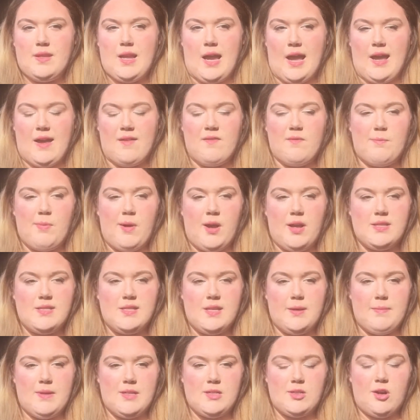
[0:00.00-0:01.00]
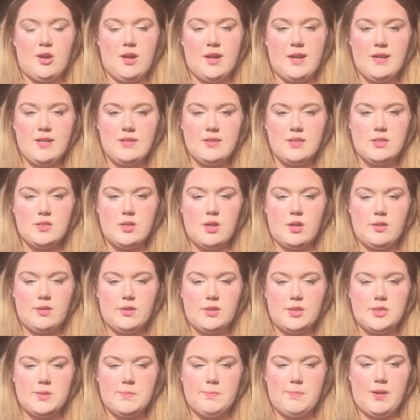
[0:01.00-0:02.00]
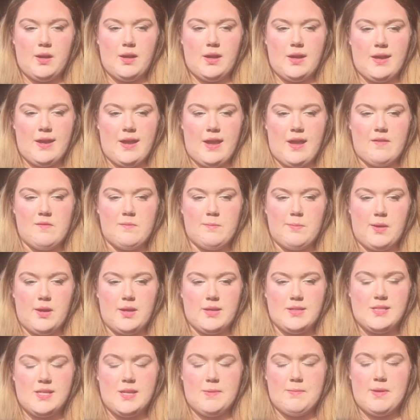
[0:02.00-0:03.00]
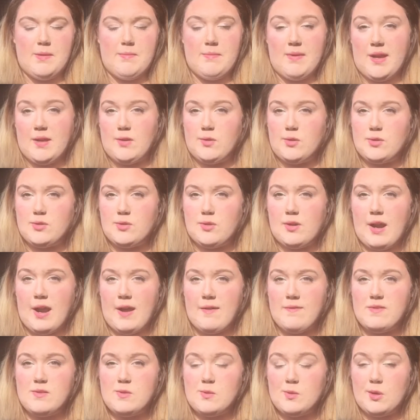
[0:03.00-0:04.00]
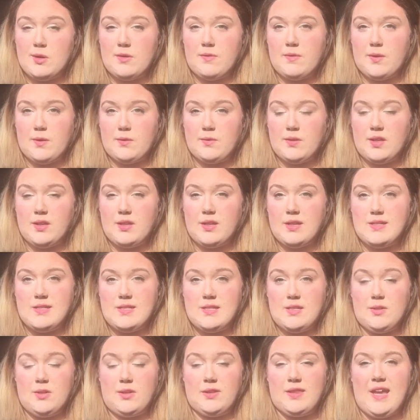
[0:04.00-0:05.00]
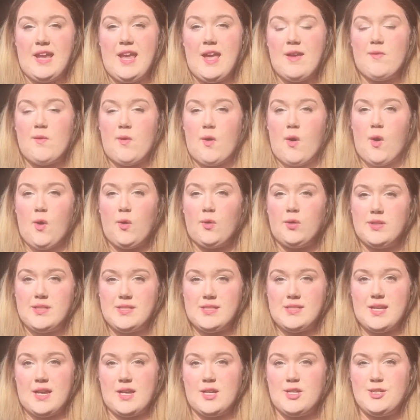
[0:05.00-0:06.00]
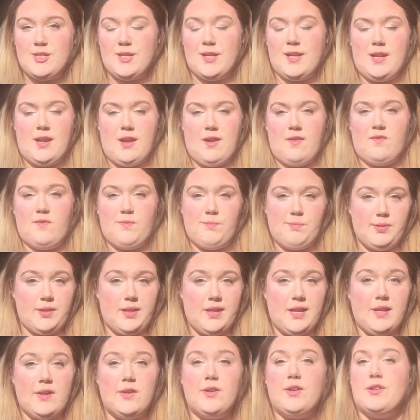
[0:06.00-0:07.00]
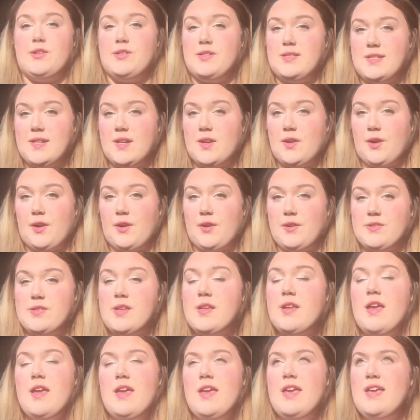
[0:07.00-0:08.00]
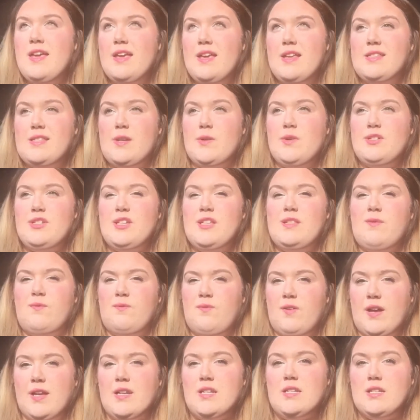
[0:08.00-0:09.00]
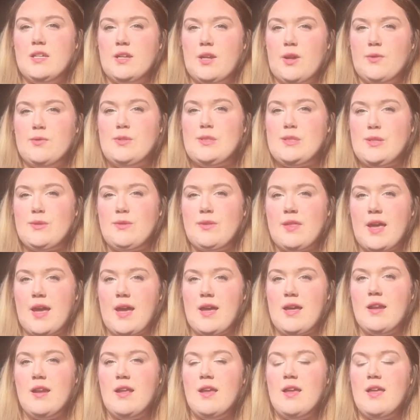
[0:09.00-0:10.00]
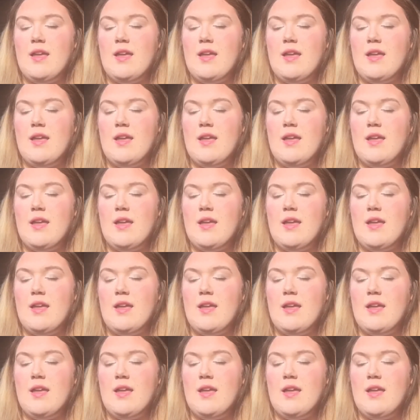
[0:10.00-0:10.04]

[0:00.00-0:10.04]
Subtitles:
I've bought some at Target in the dollar spot. I've bought some at Michael's Craft Store for a really good deal. They have a whole section of planner stickers, so it's just fun to go do that.